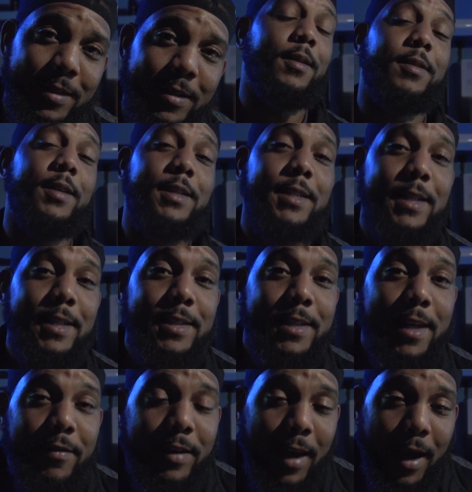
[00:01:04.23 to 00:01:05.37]
The
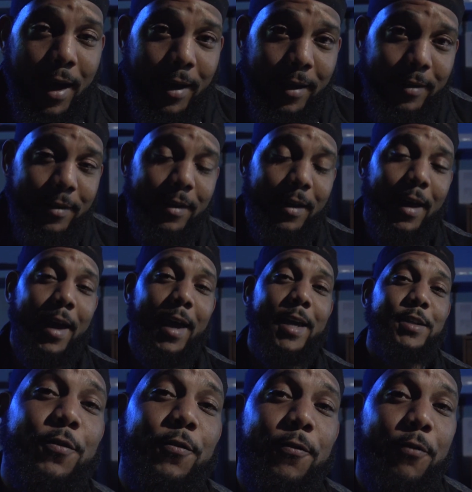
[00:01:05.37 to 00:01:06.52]
T7i
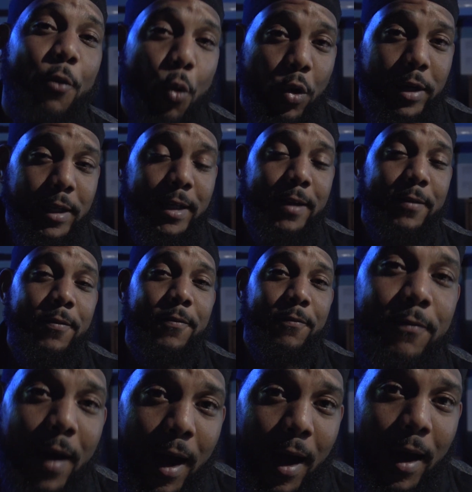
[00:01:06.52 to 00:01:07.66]
has
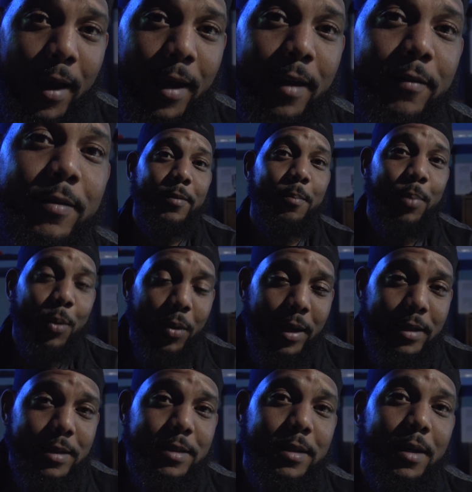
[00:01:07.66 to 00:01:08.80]
45
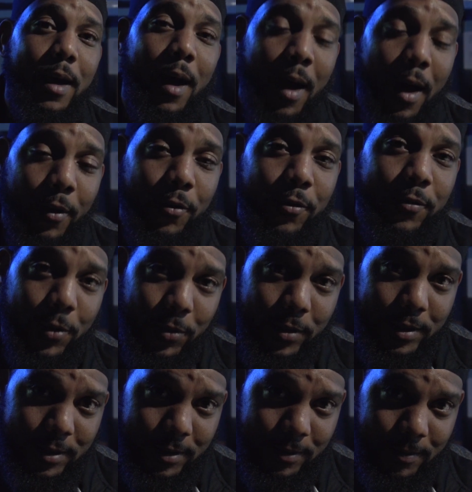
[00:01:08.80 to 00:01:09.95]
points
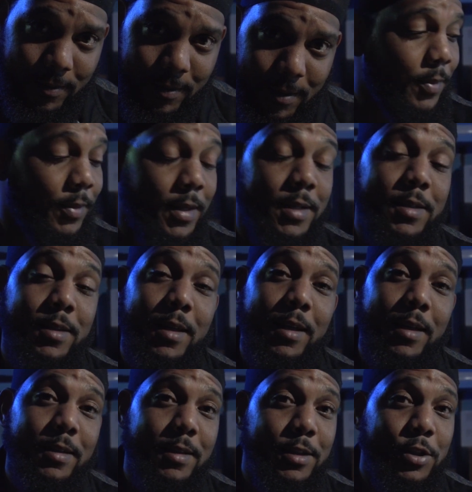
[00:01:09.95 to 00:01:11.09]
autofocus. This thing
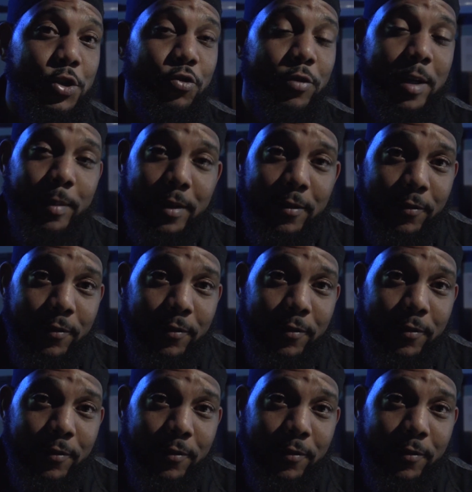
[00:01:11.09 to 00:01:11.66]
is extremely